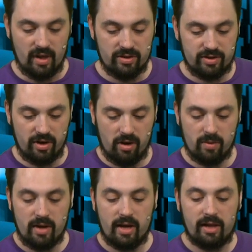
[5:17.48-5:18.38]
So,
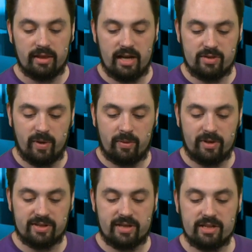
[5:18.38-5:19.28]
last week we
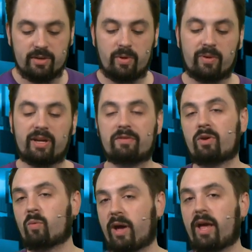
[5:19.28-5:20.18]
discussed that we were giving
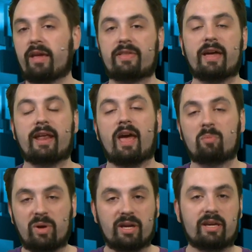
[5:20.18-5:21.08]
away that
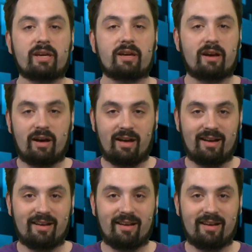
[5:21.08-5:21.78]
epic uh,